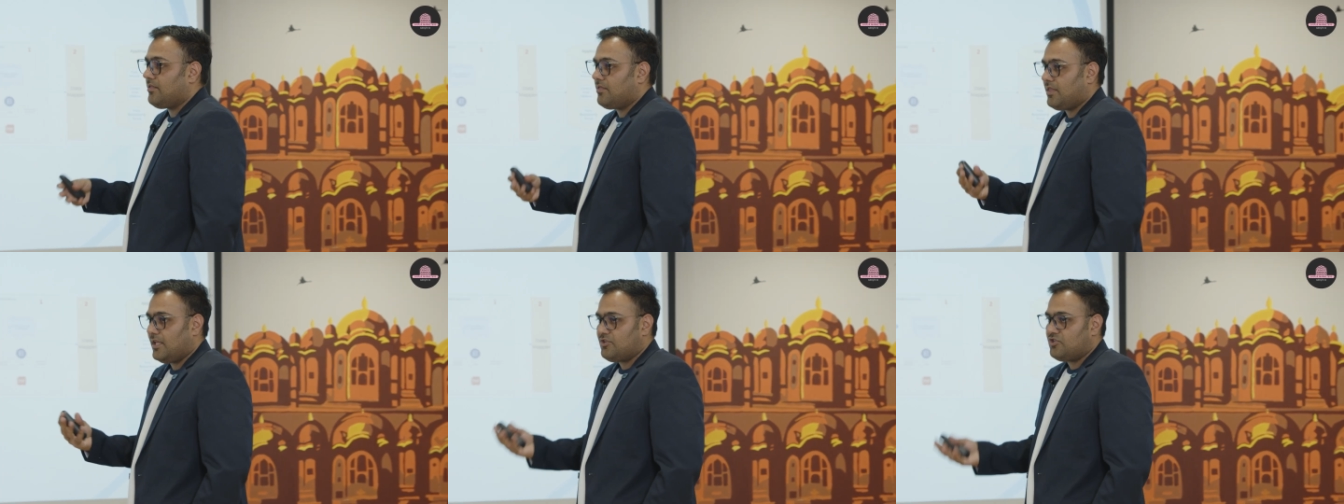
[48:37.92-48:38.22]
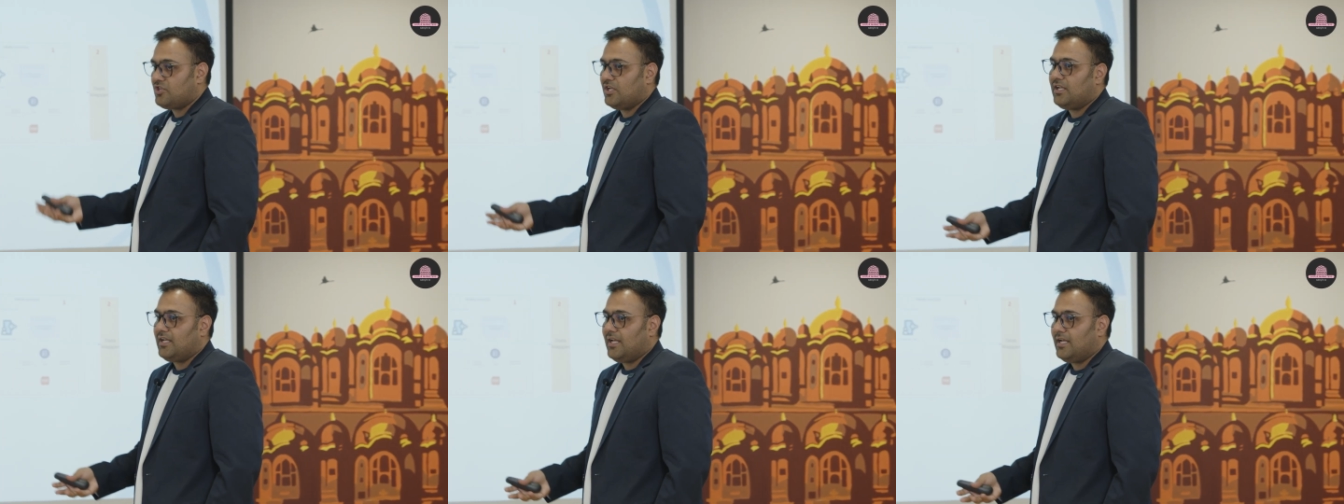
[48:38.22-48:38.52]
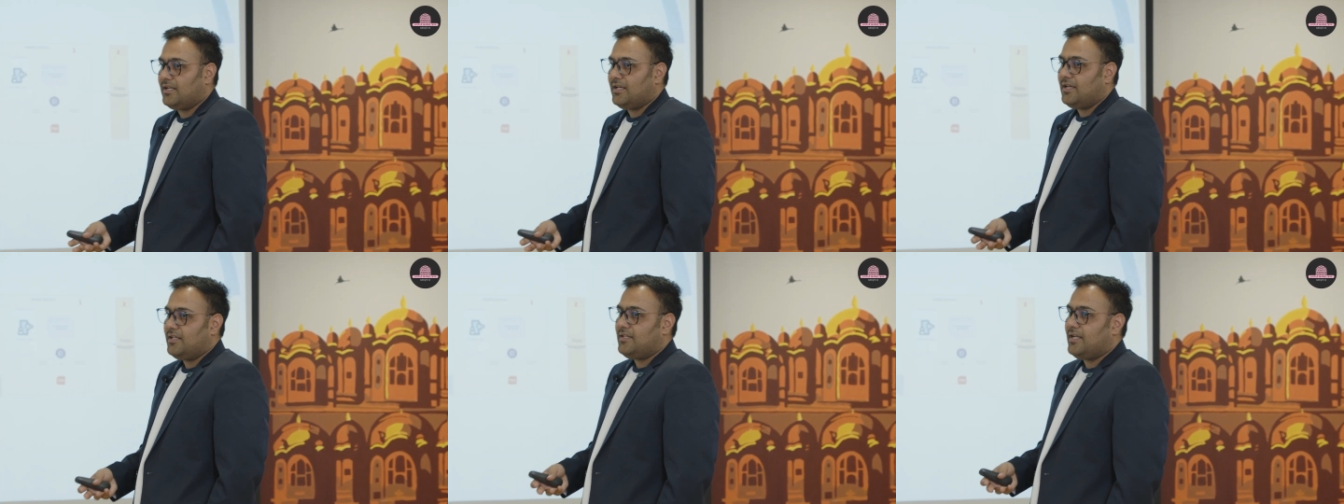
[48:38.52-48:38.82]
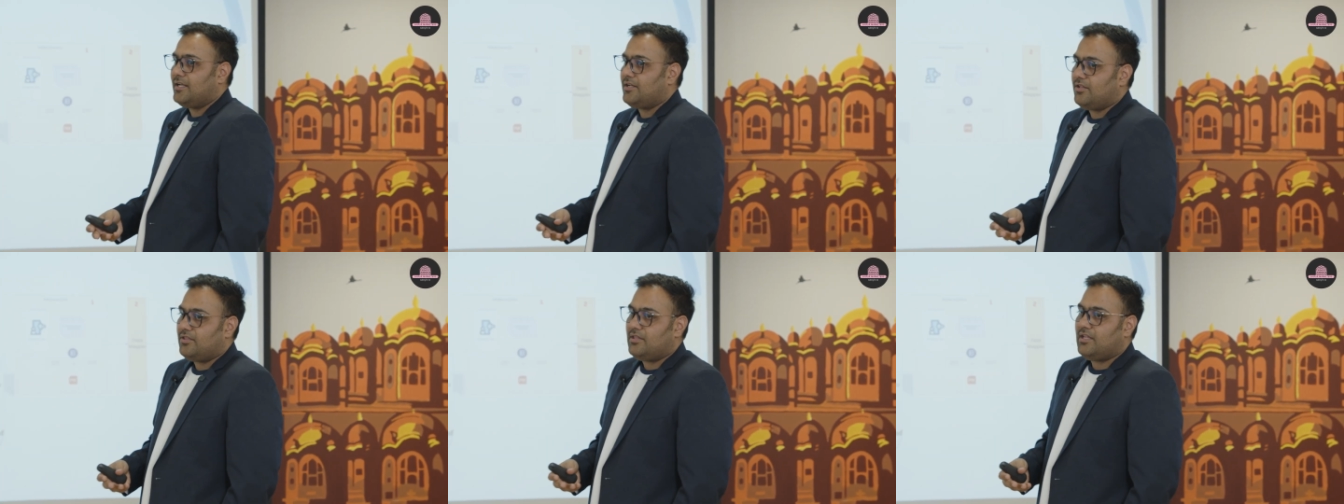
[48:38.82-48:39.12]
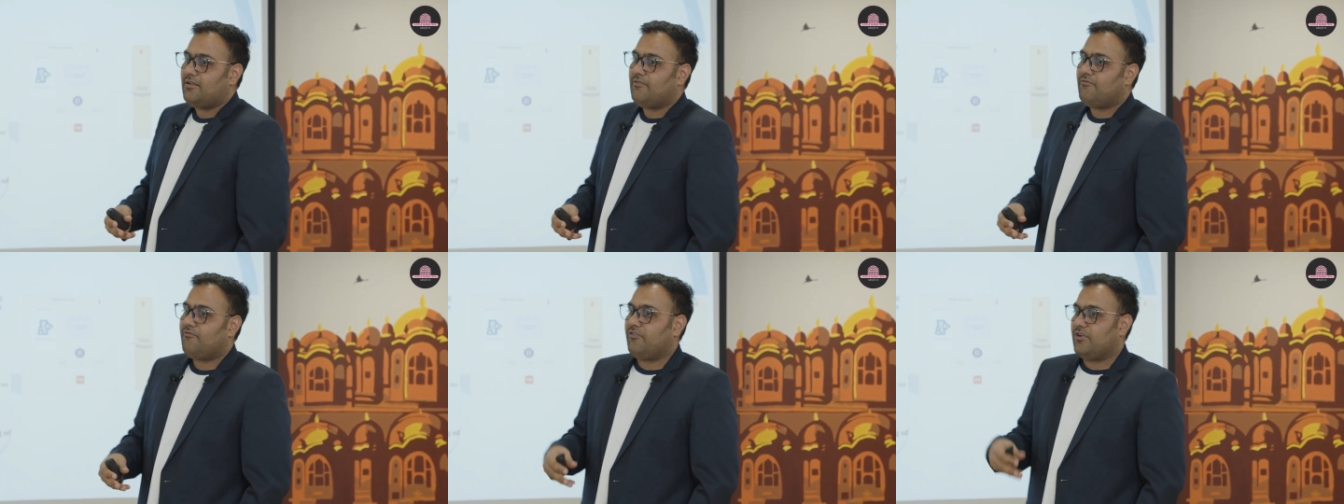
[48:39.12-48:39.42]
essential data. That is
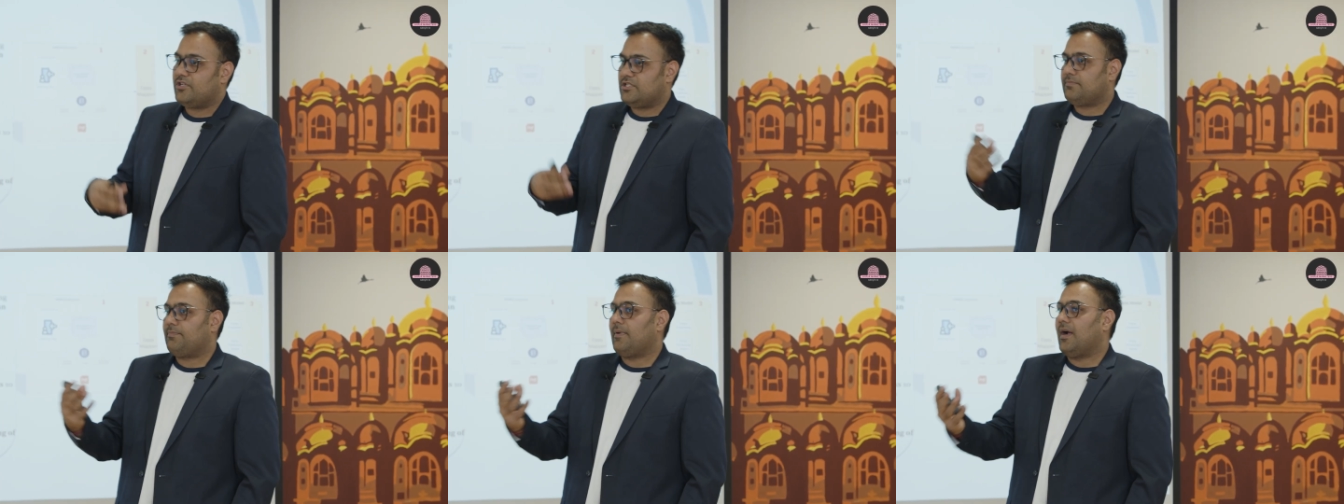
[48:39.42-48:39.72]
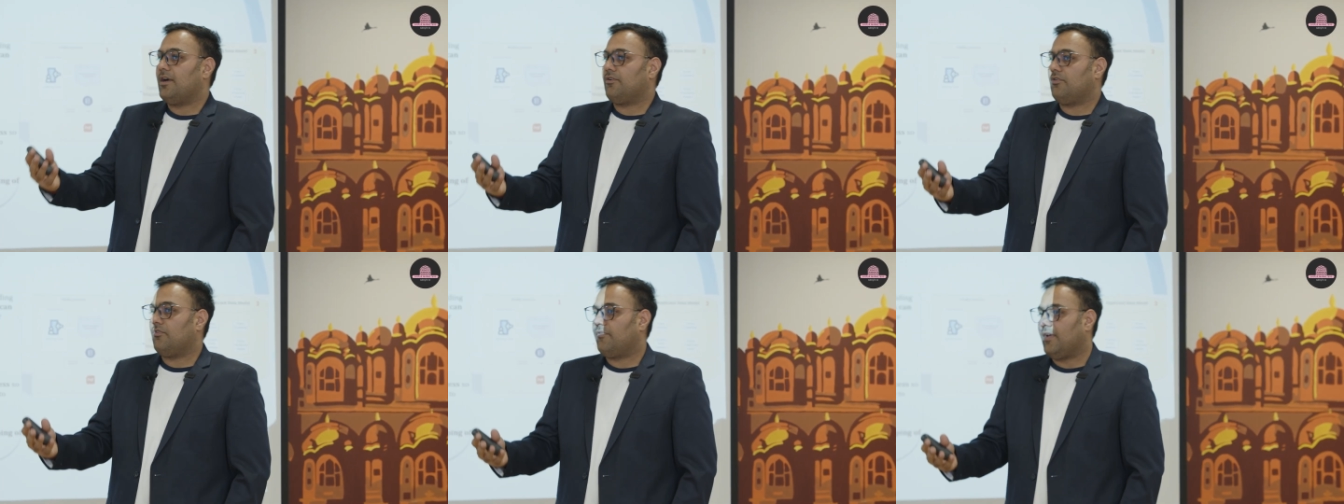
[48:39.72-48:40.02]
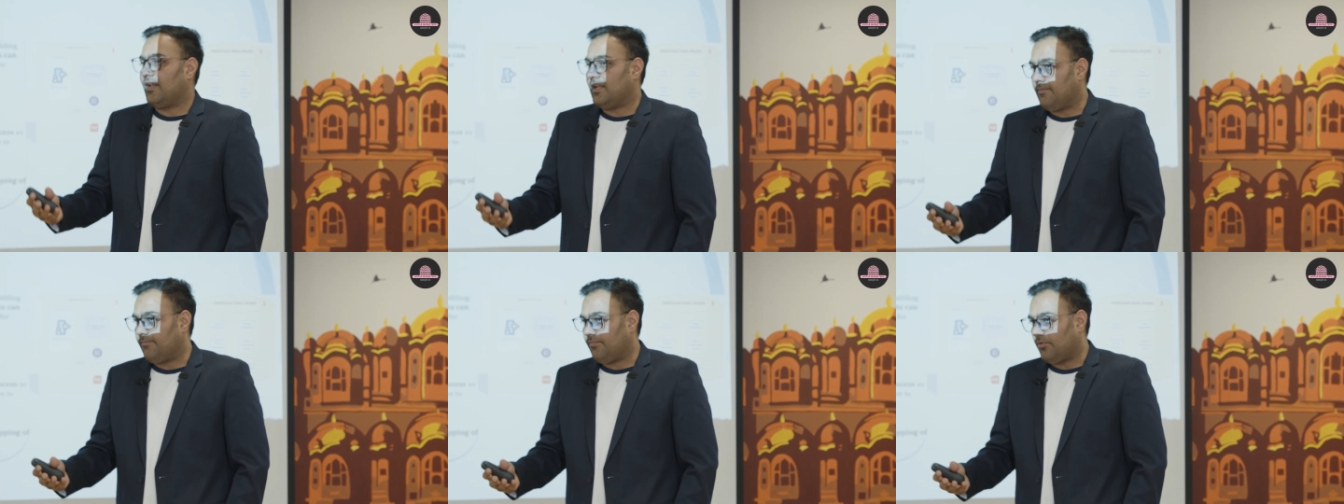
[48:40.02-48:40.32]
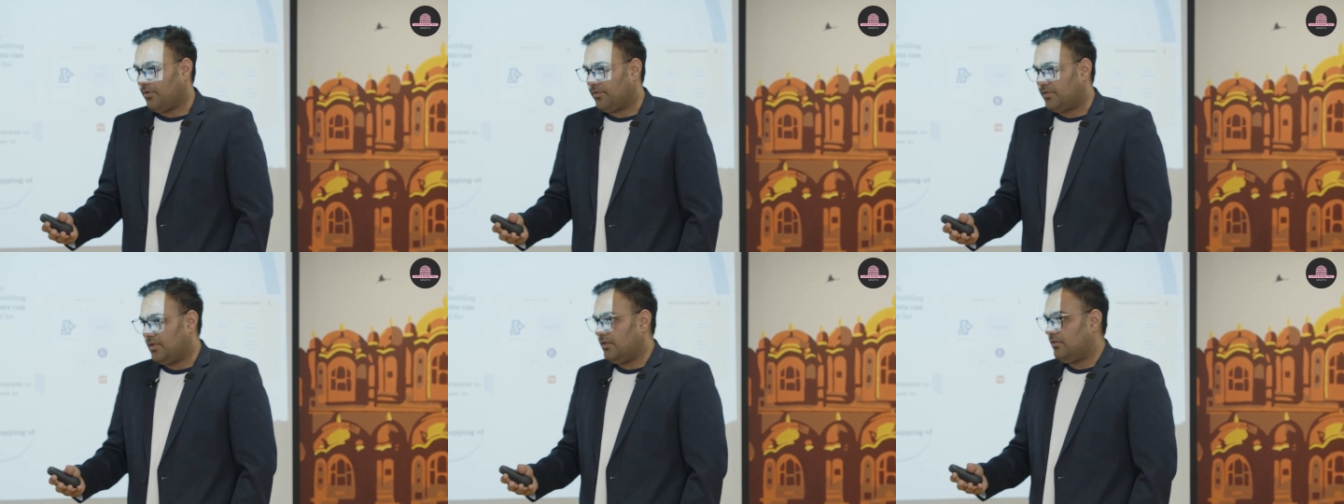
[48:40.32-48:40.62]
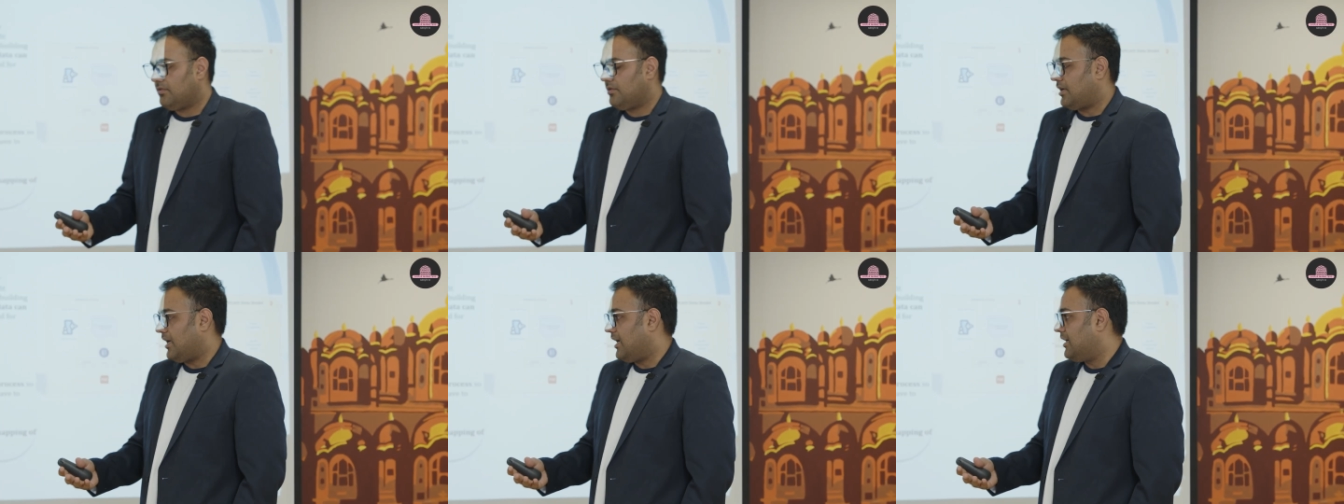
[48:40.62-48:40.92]
the first part of any process,
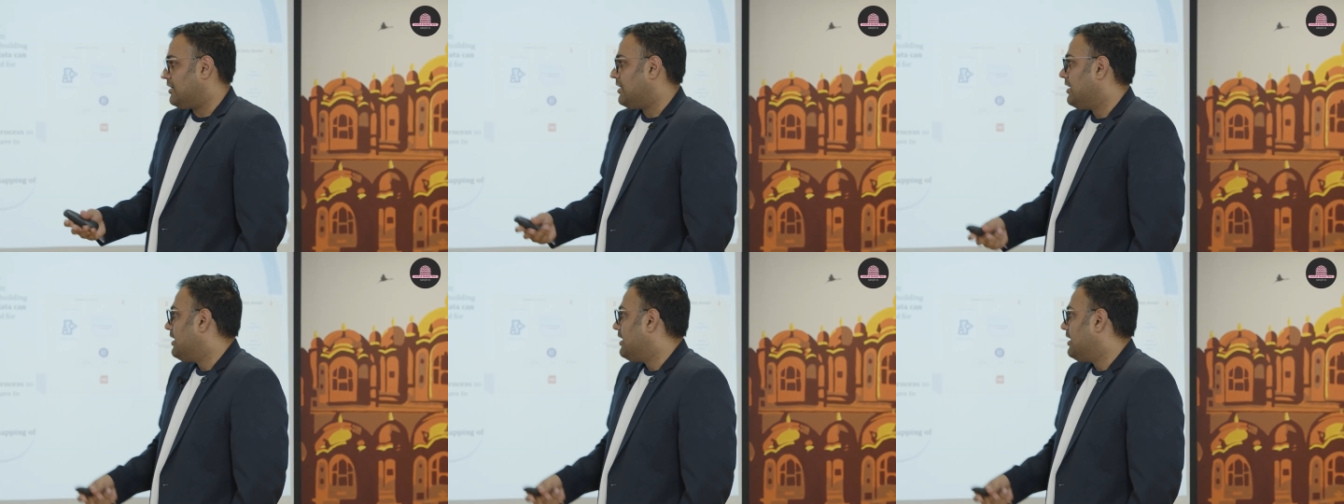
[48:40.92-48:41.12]
right?